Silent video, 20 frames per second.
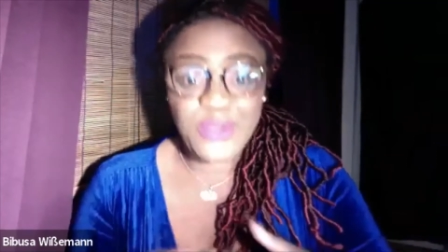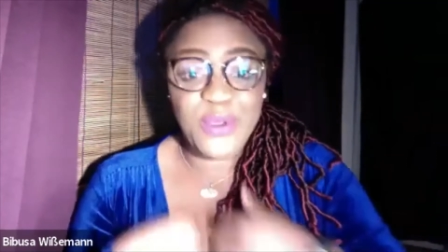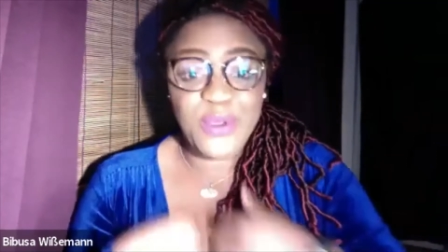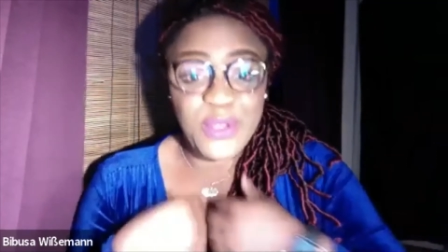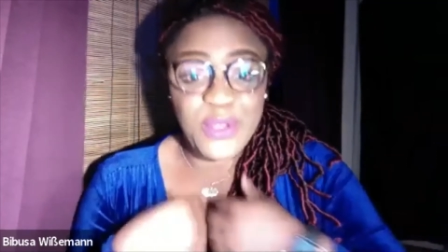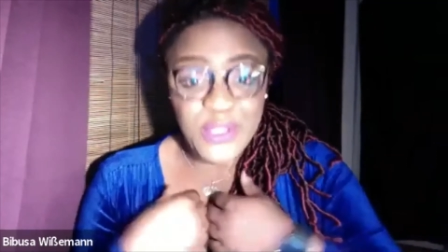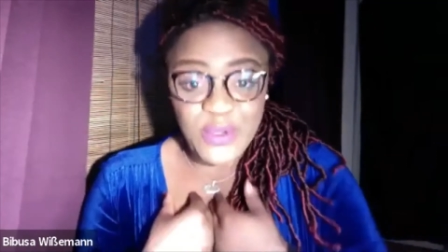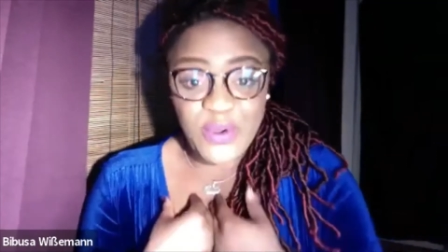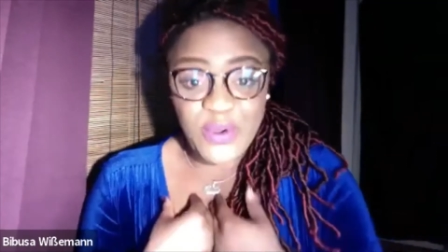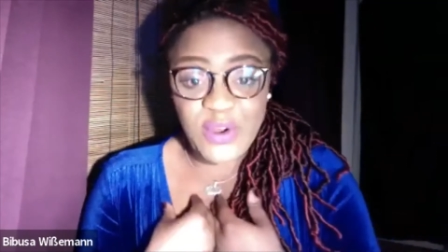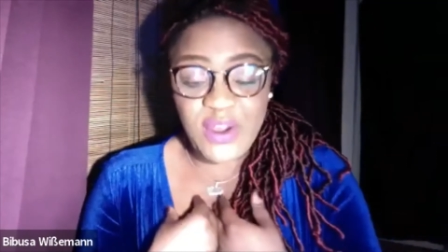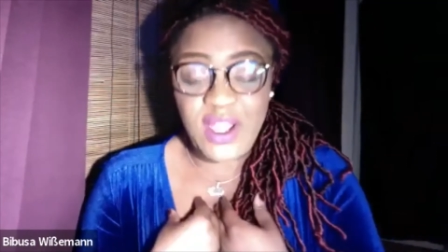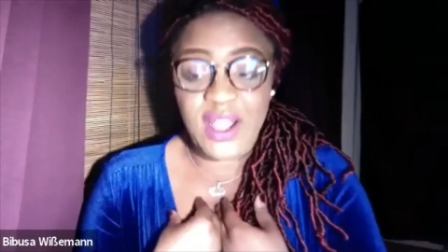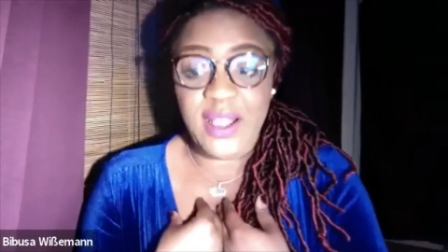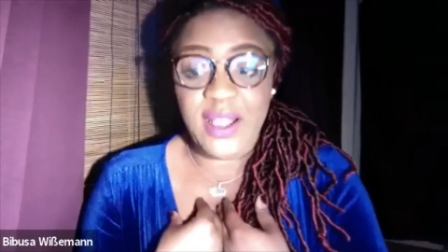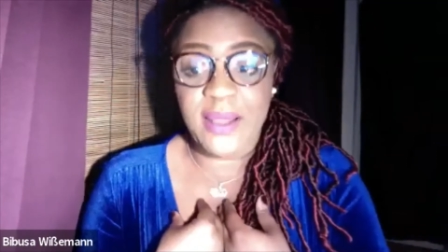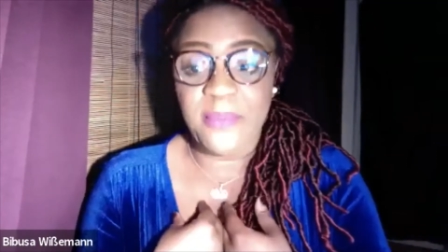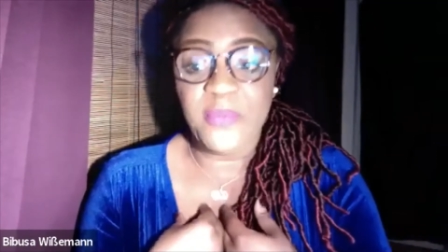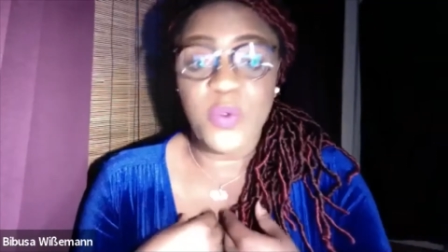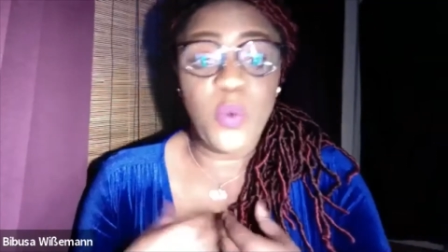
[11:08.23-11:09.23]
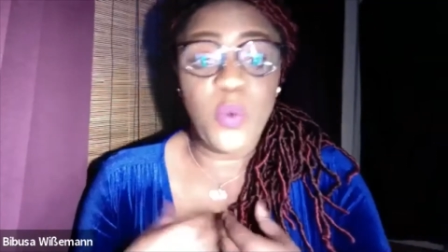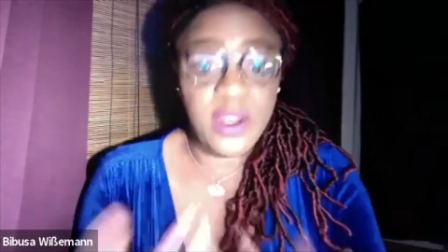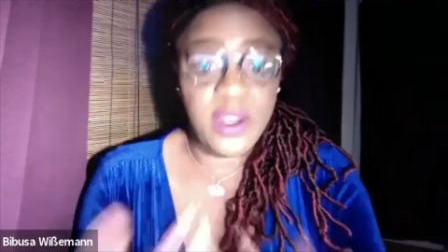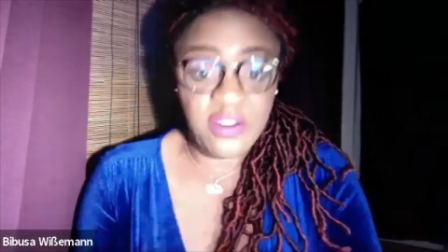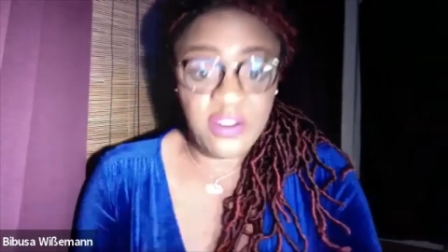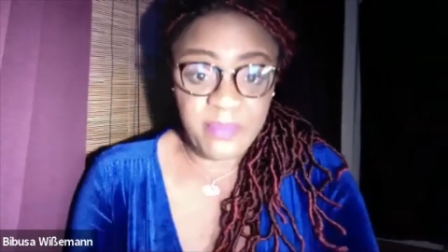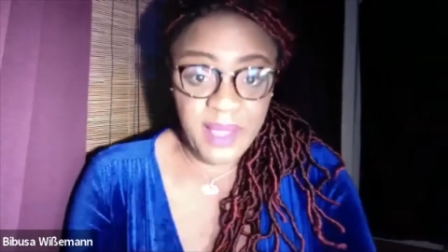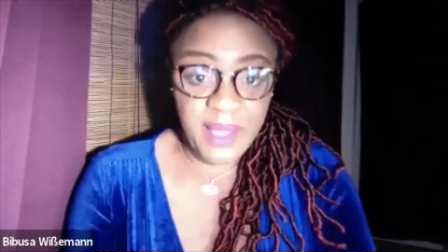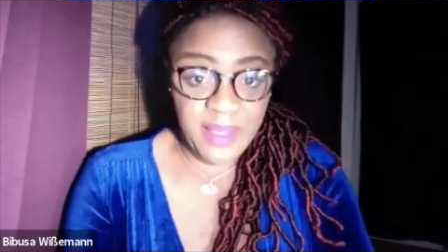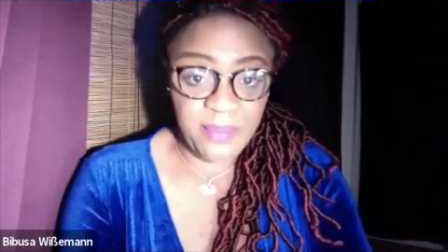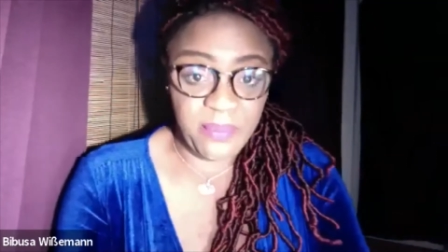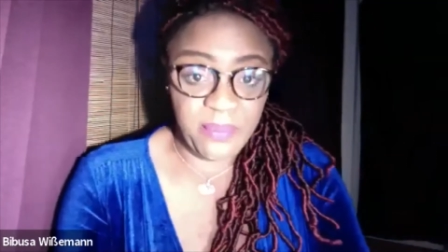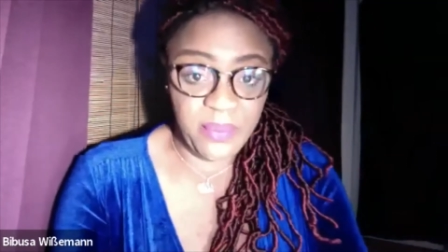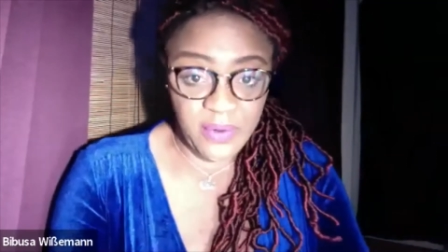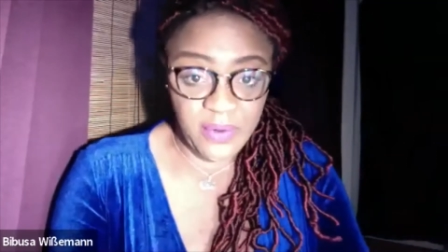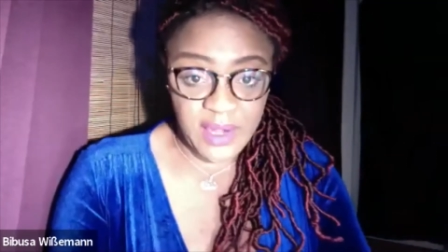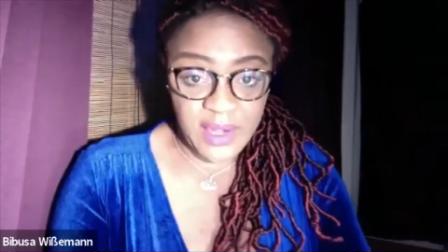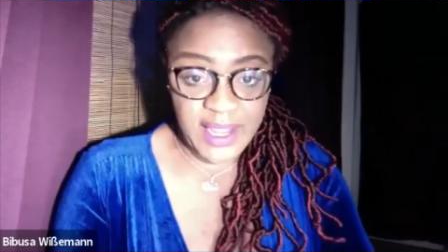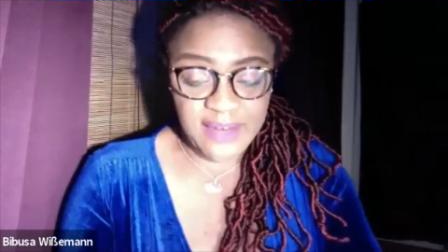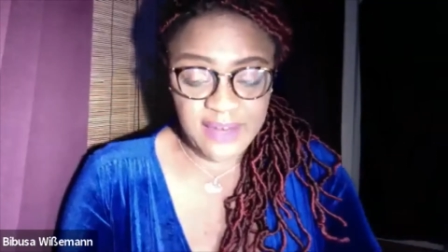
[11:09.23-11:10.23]
also one of my
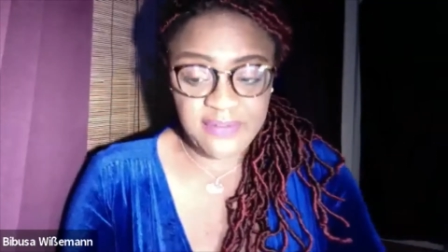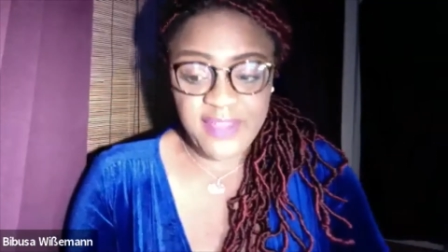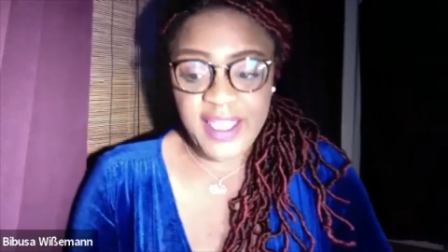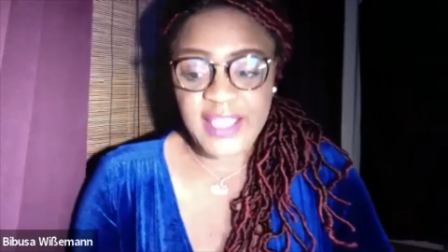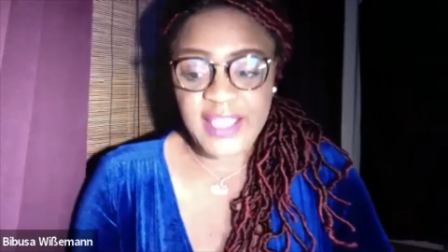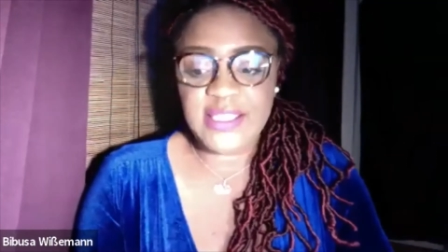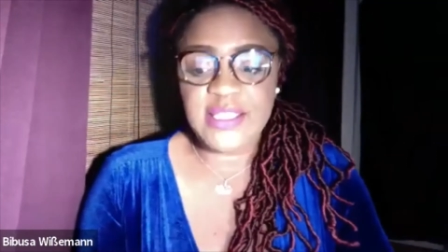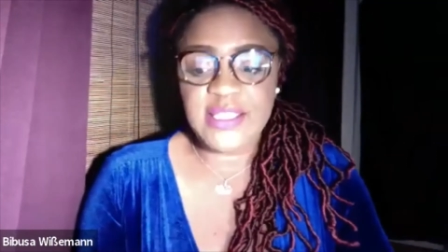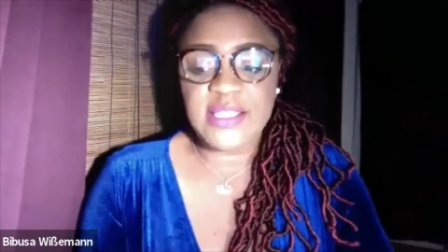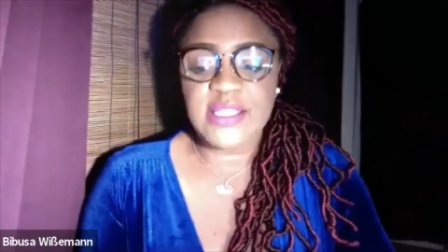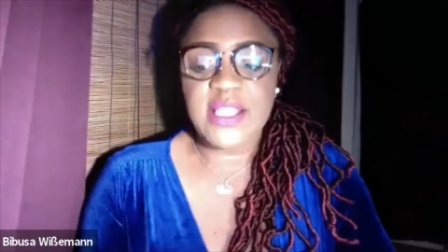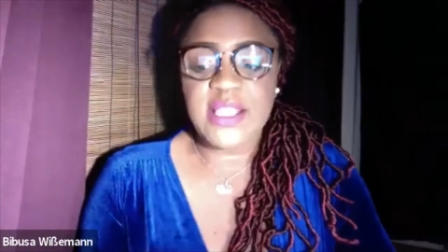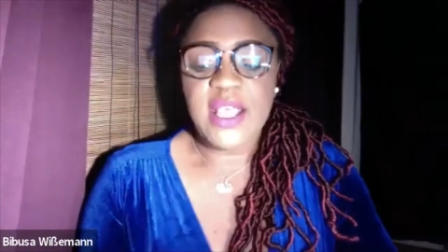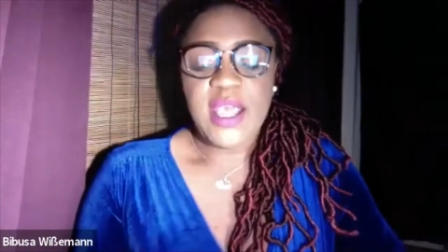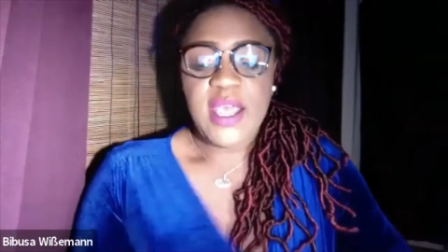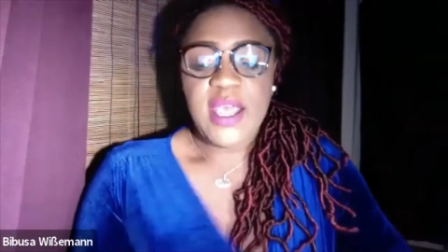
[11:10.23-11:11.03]
board advisors.